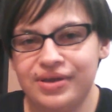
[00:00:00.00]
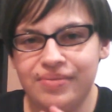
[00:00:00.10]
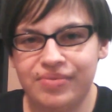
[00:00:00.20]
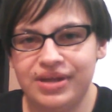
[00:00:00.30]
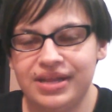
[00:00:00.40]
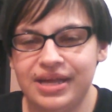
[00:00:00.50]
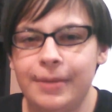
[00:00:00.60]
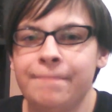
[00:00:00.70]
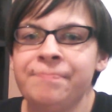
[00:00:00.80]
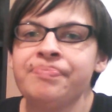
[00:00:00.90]

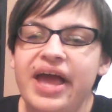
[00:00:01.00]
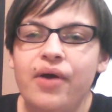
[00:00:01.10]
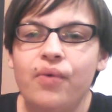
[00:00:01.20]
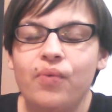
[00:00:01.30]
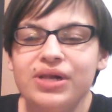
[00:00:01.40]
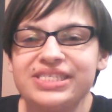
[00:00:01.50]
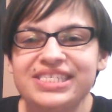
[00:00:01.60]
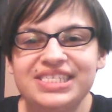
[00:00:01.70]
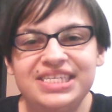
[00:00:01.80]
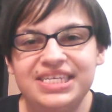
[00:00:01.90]
completely. Now, Walt
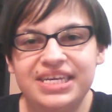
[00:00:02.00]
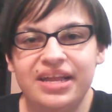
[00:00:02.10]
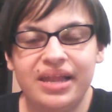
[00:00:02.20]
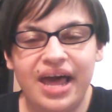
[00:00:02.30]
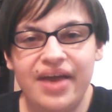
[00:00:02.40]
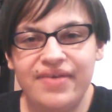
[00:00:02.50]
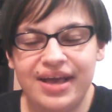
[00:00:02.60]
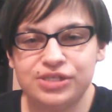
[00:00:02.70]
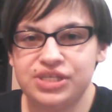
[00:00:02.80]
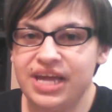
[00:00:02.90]
Disney did a
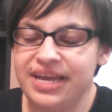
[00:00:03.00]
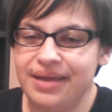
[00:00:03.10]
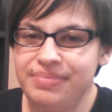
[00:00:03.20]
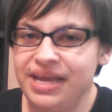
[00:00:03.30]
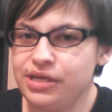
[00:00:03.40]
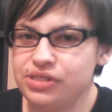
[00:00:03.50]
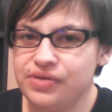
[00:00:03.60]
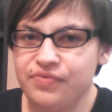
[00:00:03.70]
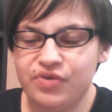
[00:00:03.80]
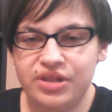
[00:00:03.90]
live-action
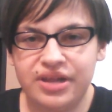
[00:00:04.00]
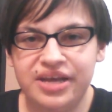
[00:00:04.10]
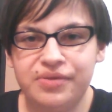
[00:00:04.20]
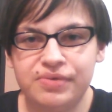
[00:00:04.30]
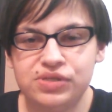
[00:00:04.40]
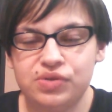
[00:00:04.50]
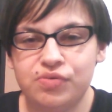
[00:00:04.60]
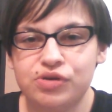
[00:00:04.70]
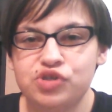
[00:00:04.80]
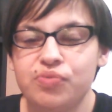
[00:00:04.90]
adaptation for The Lion, the Witch, and the
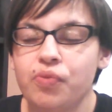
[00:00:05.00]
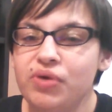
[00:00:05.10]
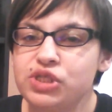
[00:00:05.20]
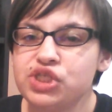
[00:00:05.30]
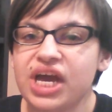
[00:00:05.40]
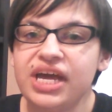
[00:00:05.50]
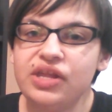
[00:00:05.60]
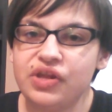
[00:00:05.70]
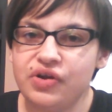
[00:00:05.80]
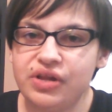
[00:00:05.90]
Wardrobe, which I
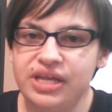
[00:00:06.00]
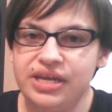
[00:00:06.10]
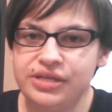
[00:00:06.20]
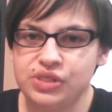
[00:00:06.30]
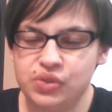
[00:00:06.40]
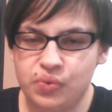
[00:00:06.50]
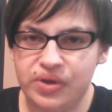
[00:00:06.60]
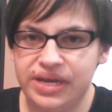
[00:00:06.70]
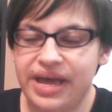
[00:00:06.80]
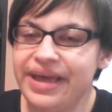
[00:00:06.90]
thoroughly
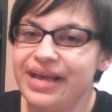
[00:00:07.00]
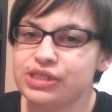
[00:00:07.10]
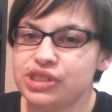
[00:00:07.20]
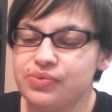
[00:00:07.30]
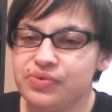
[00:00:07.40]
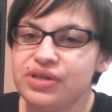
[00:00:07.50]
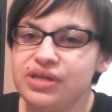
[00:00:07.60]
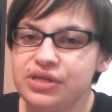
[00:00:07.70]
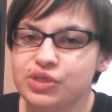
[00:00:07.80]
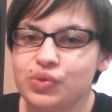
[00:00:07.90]
enjoyed. I actually
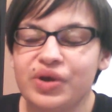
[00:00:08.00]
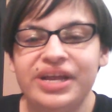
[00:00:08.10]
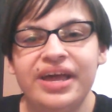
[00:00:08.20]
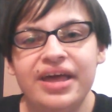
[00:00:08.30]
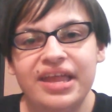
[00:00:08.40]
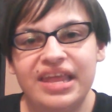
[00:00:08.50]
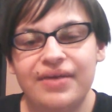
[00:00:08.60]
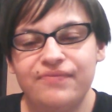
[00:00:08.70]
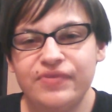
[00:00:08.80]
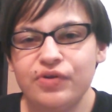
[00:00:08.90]
really enjoyed
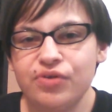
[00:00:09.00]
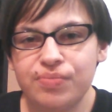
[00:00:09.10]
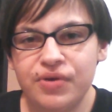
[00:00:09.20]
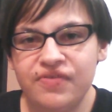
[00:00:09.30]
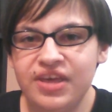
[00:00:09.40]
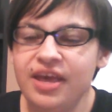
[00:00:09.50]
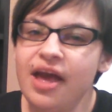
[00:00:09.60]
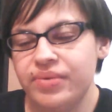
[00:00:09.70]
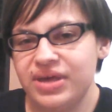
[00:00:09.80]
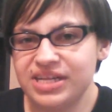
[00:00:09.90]
that first movie.
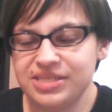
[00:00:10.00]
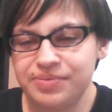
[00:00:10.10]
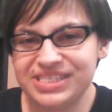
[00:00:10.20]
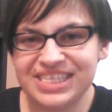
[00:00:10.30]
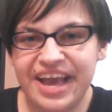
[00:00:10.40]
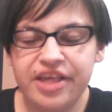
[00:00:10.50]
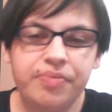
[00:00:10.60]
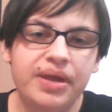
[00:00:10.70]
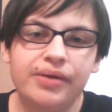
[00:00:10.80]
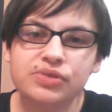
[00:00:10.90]
When we got to Prince
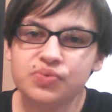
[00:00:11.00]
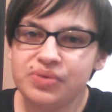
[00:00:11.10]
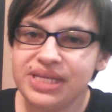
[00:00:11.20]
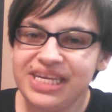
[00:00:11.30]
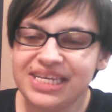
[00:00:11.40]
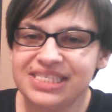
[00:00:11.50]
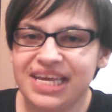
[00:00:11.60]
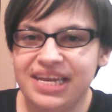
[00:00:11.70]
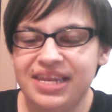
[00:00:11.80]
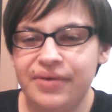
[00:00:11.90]
Caspian, I was really
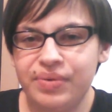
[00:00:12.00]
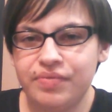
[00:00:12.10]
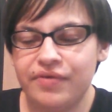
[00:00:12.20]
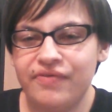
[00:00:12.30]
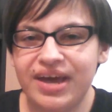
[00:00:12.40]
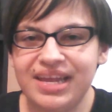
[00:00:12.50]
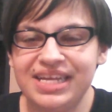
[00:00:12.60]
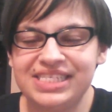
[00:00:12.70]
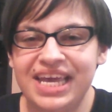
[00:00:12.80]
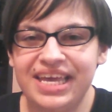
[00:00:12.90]
excited that we were
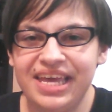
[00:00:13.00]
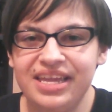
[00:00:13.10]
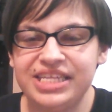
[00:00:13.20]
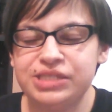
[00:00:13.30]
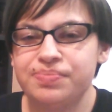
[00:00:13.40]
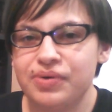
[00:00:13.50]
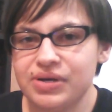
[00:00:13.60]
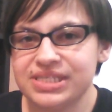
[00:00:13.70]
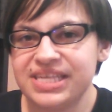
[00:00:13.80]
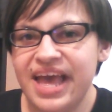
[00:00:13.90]
finally taking these
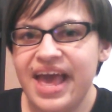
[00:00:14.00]
books